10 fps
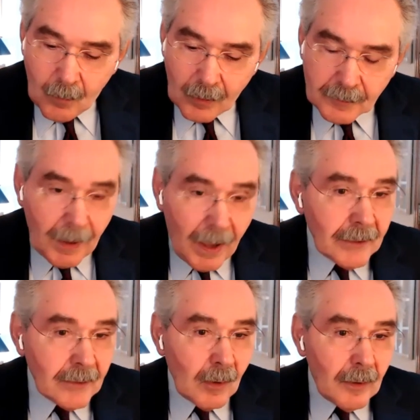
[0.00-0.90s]
what's
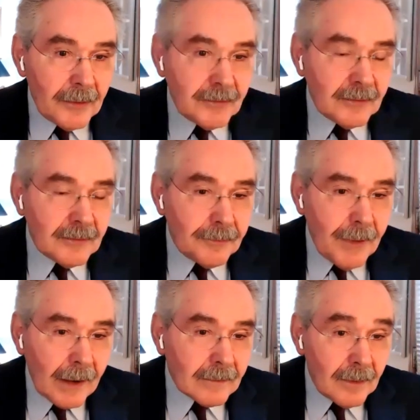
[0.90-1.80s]
behind all of this is the
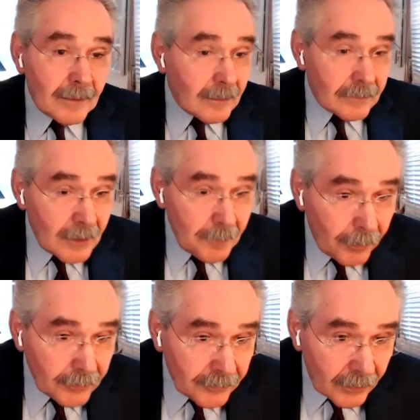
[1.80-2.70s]
fact that, as he
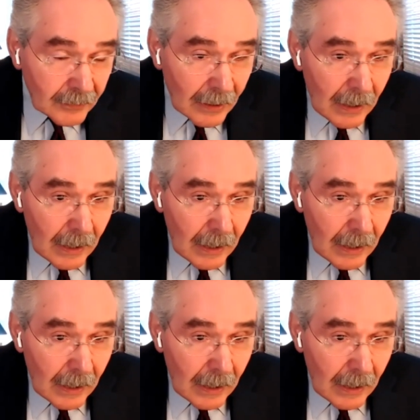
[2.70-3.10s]
puts it,